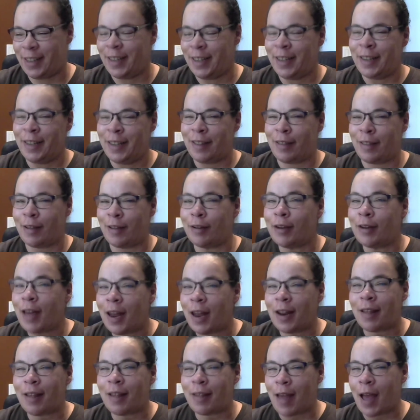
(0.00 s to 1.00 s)
Still
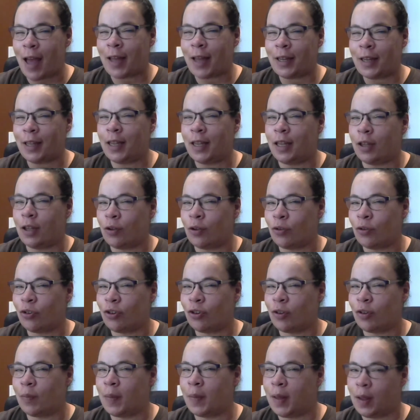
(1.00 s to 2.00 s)
not exactly used
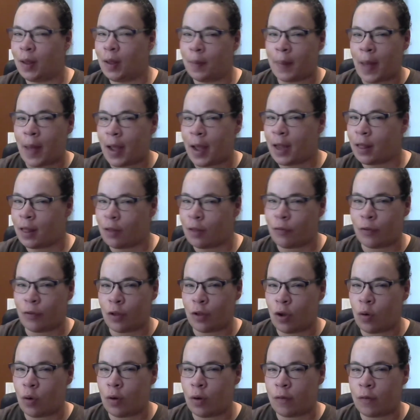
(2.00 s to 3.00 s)
to being back in the
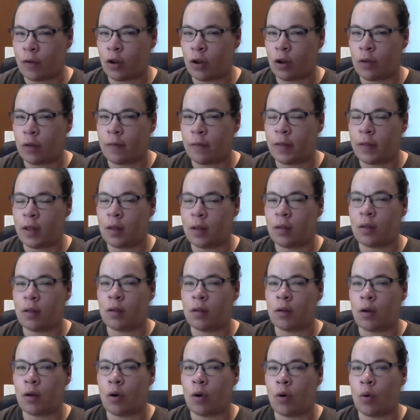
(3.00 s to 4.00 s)
flow of all of this,
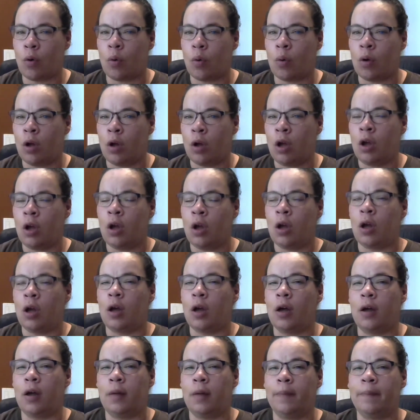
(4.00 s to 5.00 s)
so,
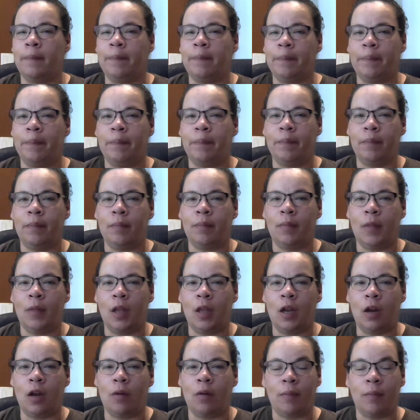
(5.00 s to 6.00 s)

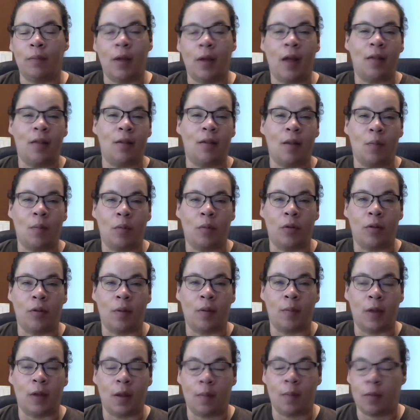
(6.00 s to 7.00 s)
you know, I stumble
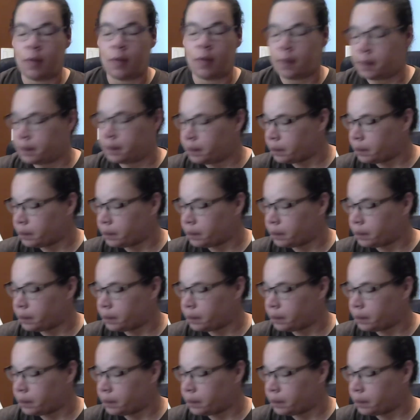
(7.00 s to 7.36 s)
sometimes.